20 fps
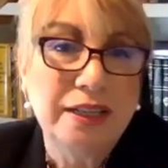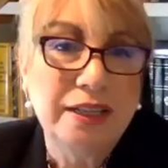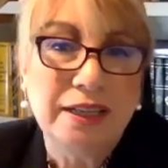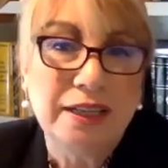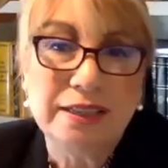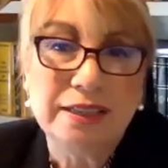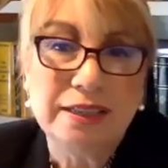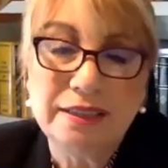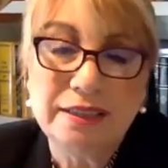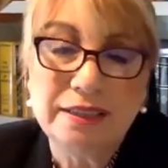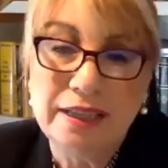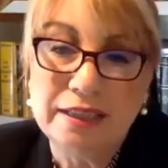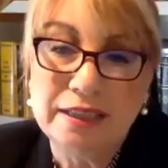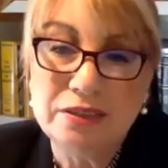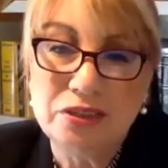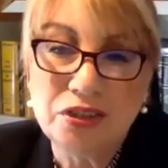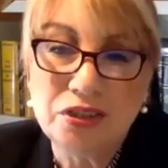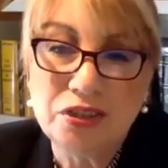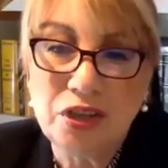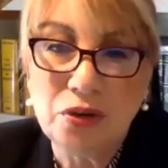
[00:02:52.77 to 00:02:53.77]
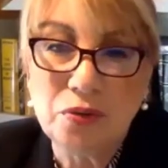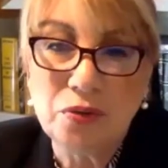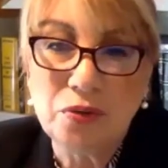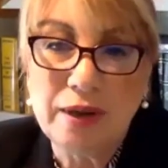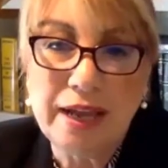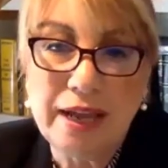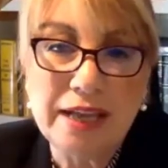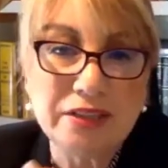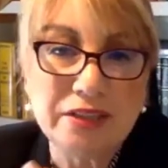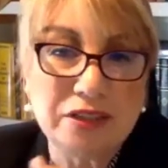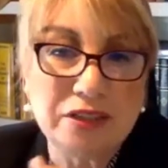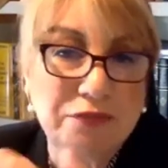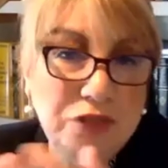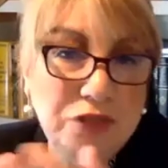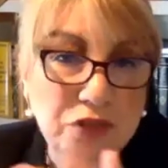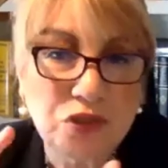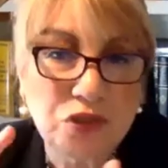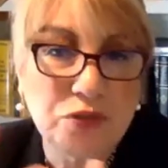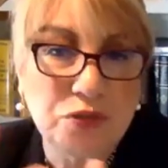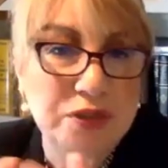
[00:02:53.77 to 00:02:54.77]
And so as a
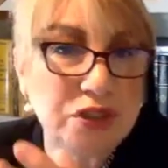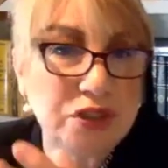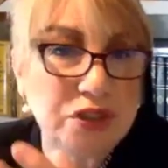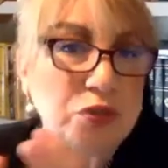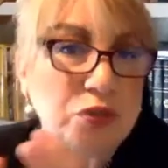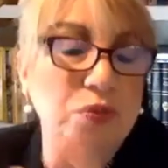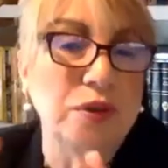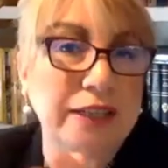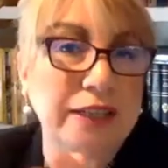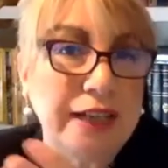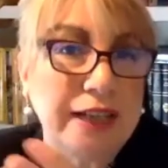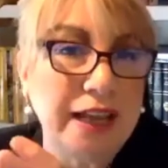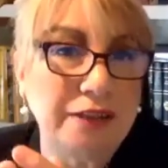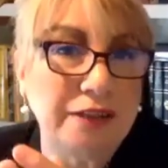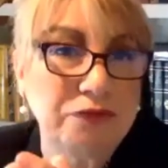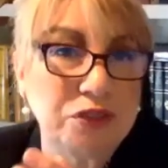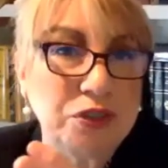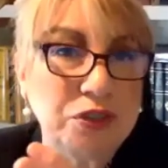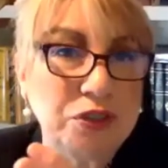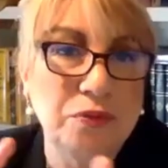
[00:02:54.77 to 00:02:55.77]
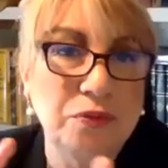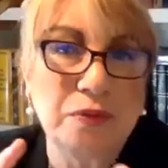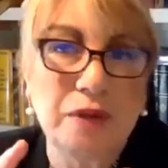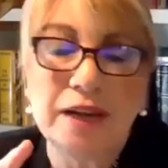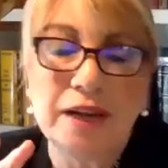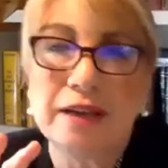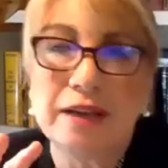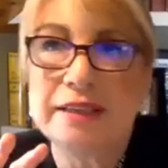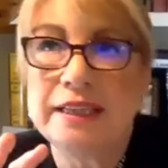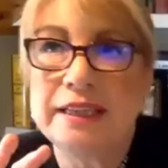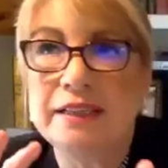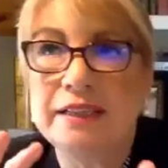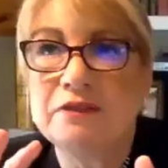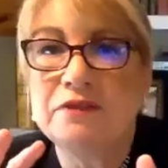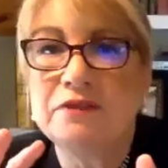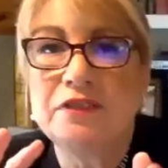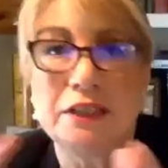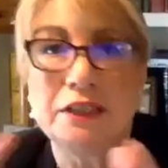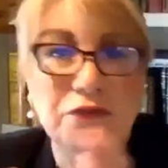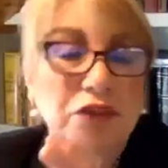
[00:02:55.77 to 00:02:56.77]
futurist, you really have to give
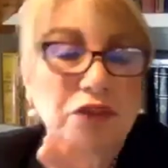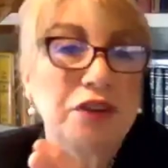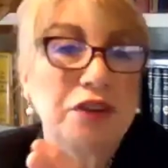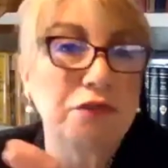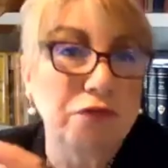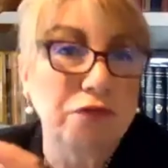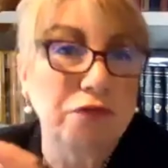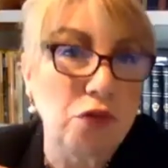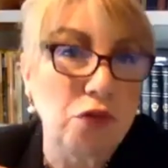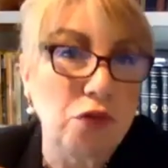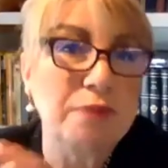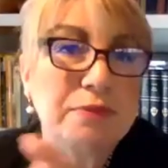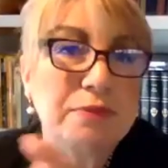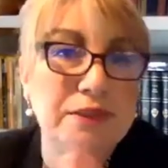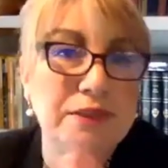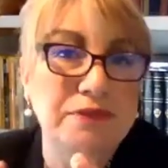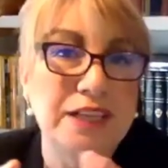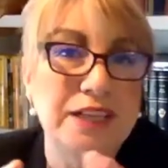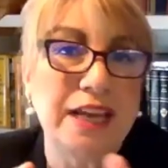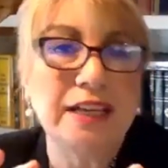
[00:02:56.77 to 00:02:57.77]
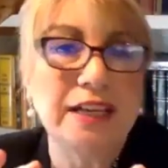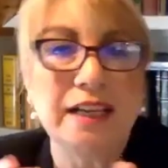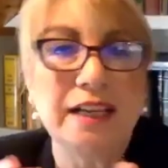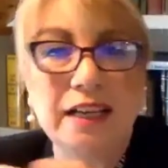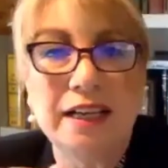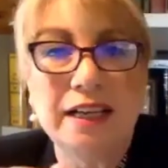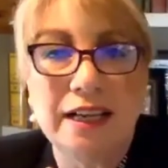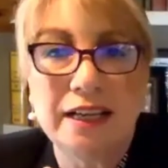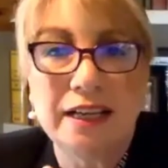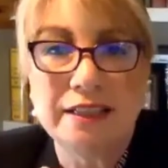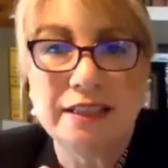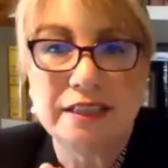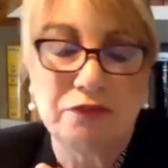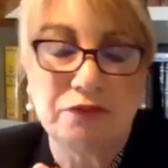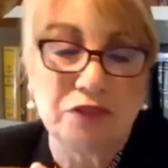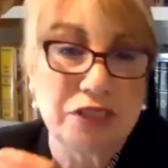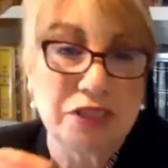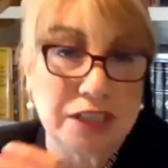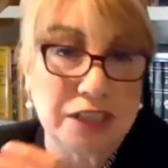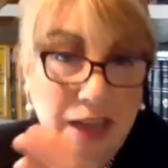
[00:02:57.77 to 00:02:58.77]
different forms of data and
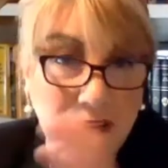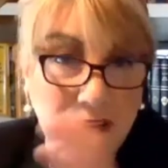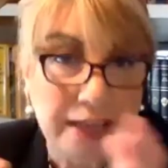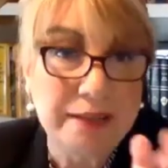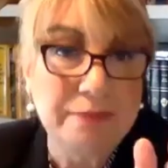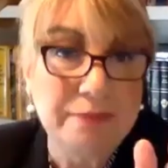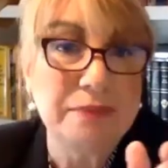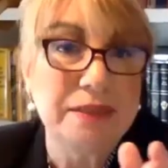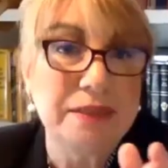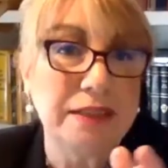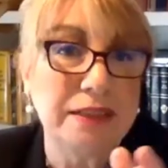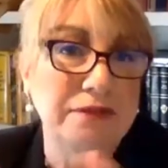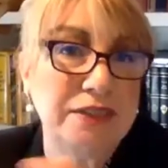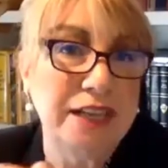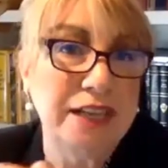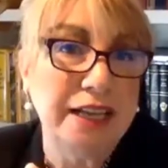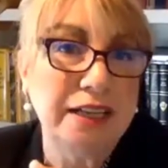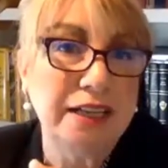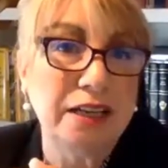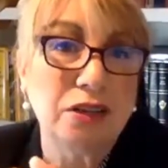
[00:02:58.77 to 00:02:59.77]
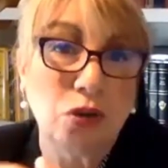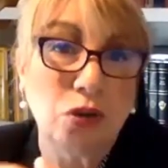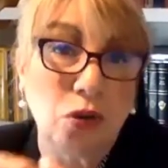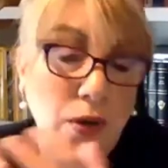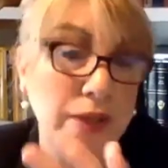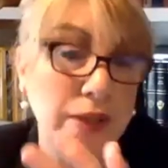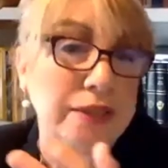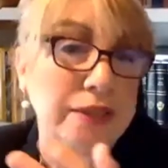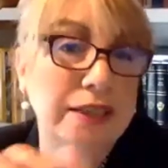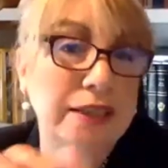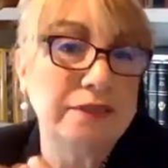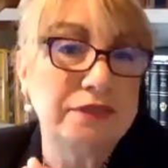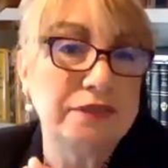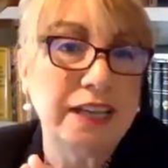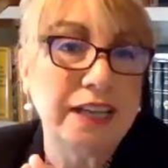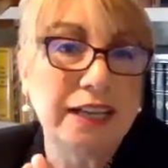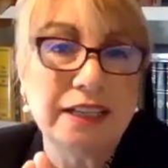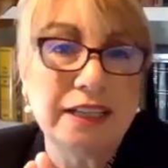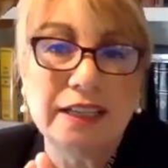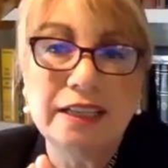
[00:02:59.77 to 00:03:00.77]
different times of data and quality of
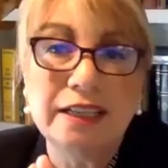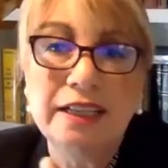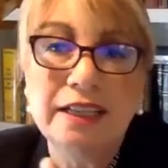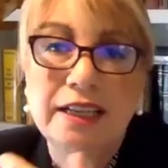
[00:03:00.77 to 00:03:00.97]
data,